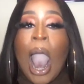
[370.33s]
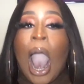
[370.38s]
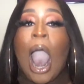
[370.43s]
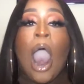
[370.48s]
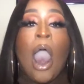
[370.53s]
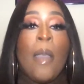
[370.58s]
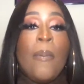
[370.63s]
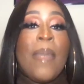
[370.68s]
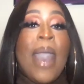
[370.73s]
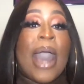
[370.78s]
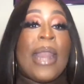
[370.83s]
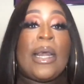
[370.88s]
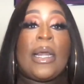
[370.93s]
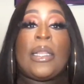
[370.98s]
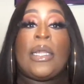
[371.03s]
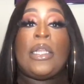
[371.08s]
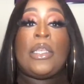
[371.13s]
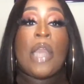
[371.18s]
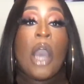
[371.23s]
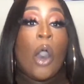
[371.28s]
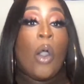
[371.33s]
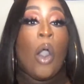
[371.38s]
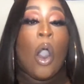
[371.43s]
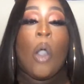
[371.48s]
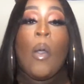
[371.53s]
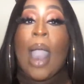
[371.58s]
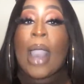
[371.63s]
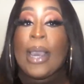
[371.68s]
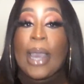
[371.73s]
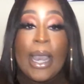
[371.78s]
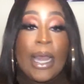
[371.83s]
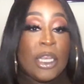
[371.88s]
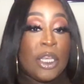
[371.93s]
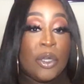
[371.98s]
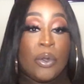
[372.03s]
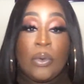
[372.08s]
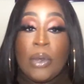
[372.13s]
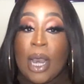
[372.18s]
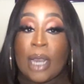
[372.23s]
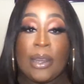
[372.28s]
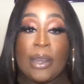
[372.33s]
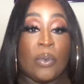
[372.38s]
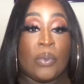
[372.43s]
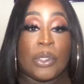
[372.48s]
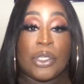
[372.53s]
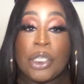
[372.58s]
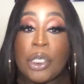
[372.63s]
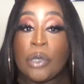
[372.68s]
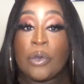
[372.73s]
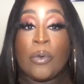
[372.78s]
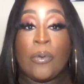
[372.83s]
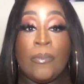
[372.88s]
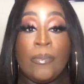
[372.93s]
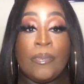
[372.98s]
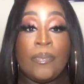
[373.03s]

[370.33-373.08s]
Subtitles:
I automatically know, oh, I can't do nothing with you.